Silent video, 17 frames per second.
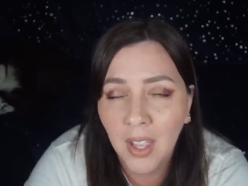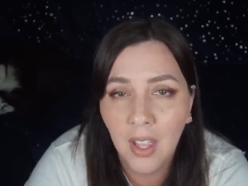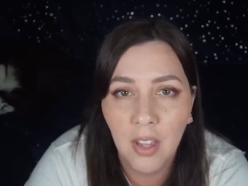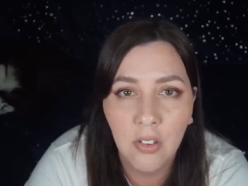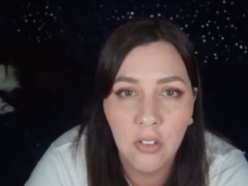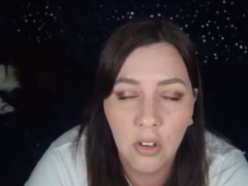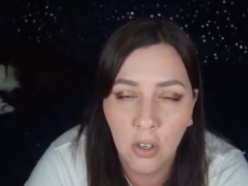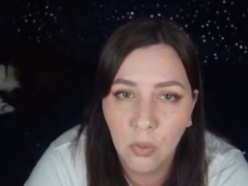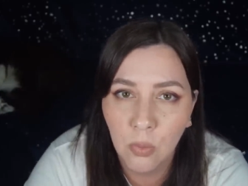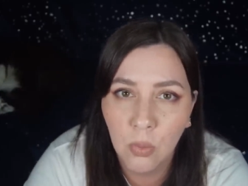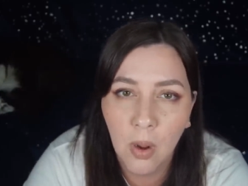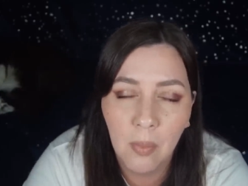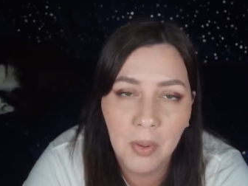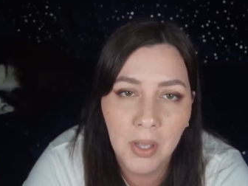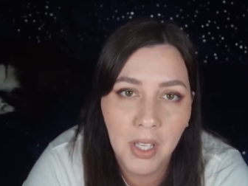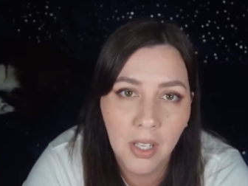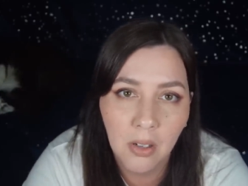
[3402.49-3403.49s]
and started
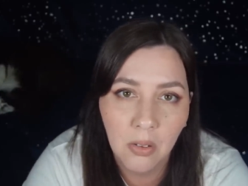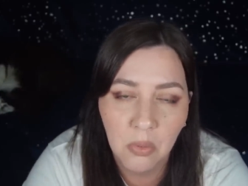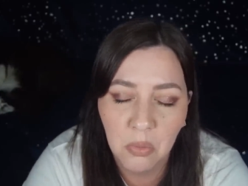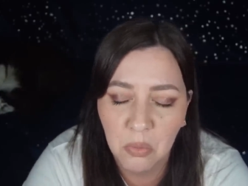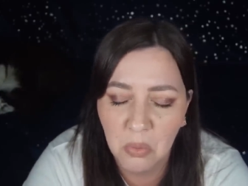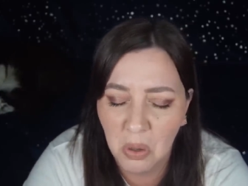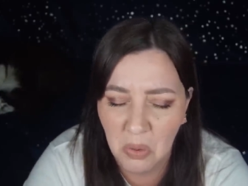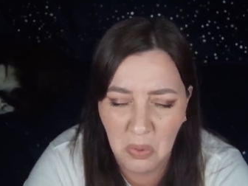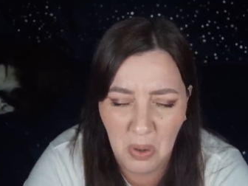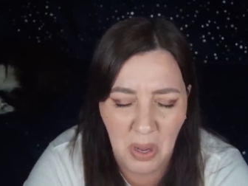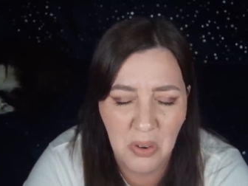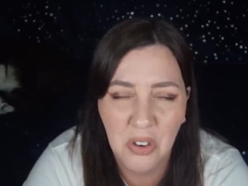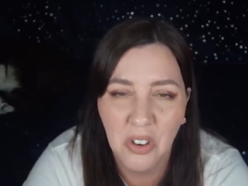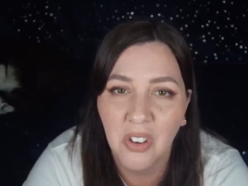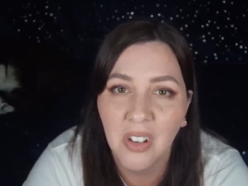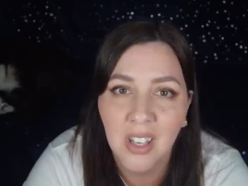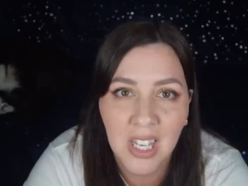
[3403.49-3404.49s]
rubbing it around
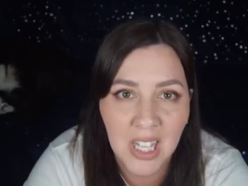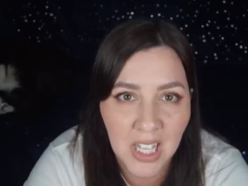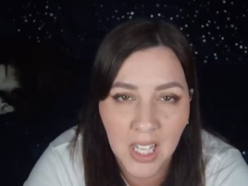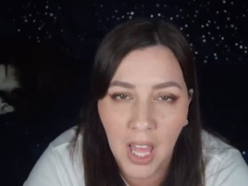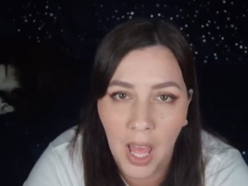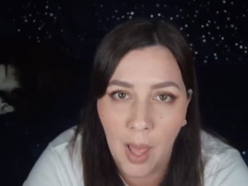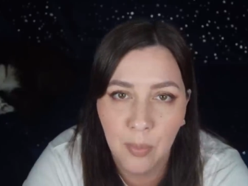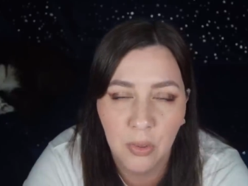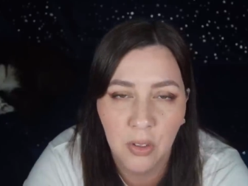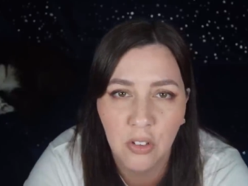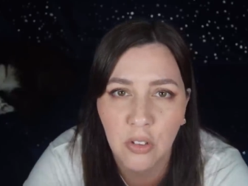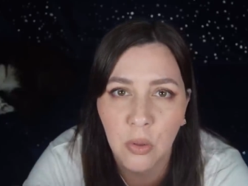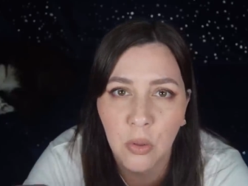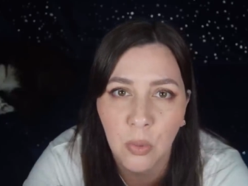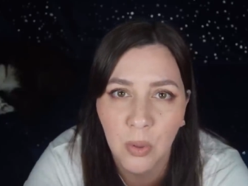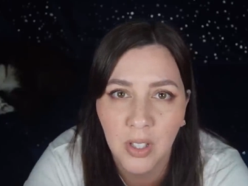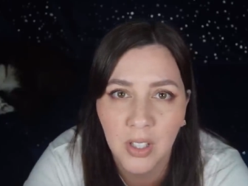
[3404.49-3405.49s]
her kneecaps because she
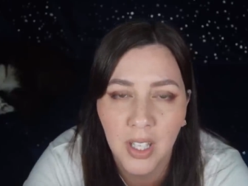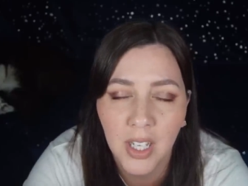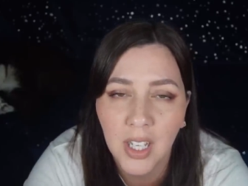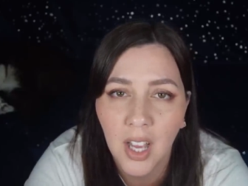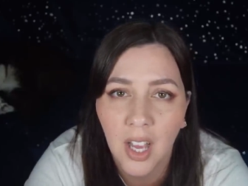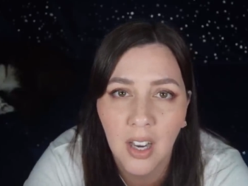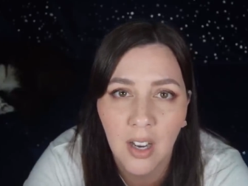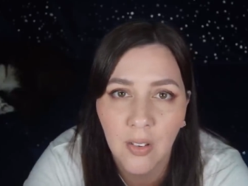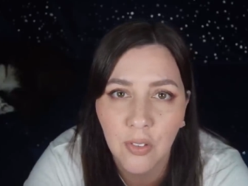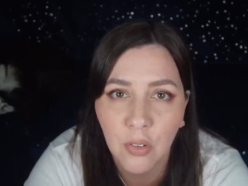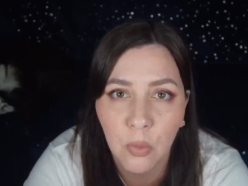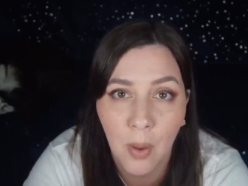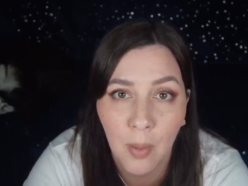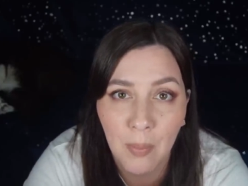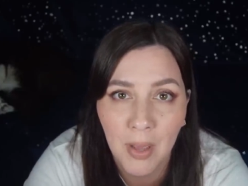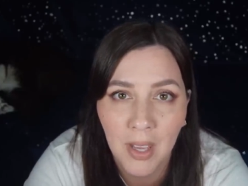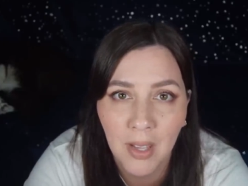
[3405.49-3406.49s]
was wearing like cut off
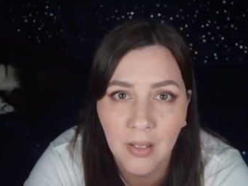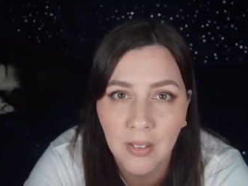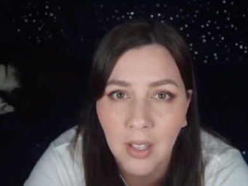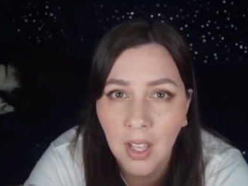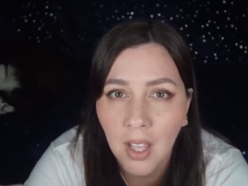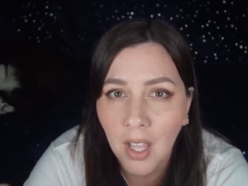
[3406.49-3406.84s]
sweatpants.